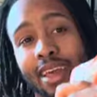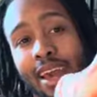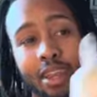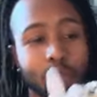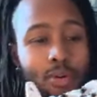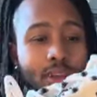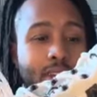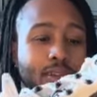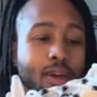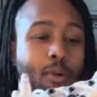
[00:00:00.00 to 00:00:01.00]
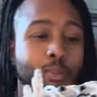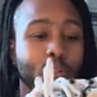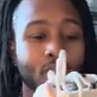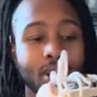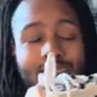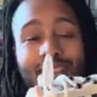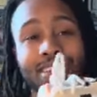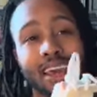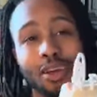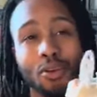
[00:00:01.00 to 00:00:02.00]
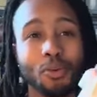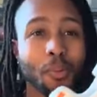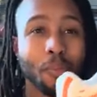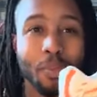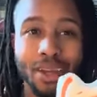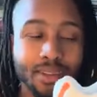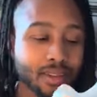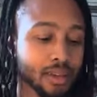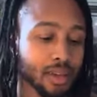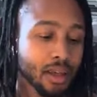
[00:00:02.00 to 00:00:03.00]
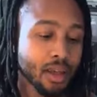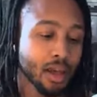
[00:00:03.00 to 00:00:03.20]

Adiprene, a pretty standard, basic,